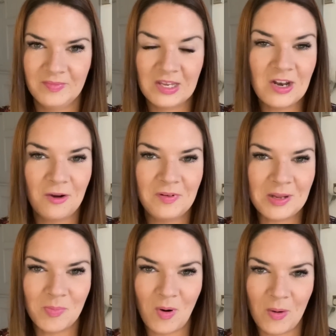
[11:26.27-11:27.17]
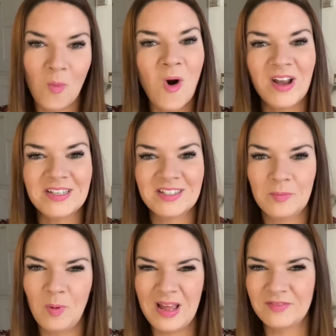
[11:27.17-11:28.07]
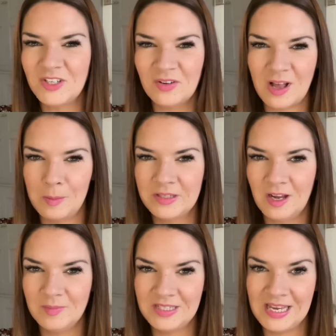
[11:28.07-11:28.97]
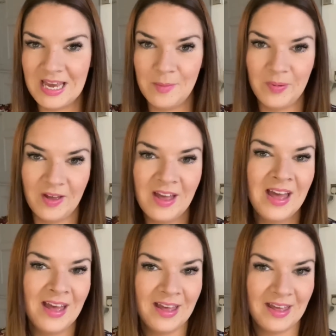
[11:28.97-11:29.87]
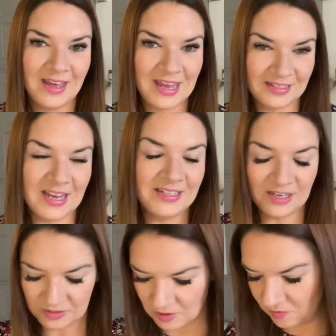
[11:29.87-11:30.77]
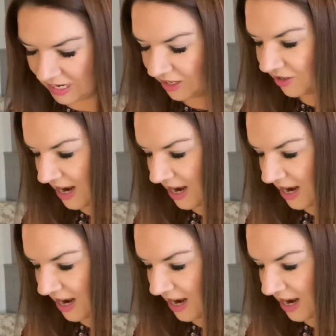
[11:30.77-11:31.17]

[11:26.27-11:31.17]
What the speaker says: you know, really bright white. Probably have to do it a couple of times a year, but it does look really good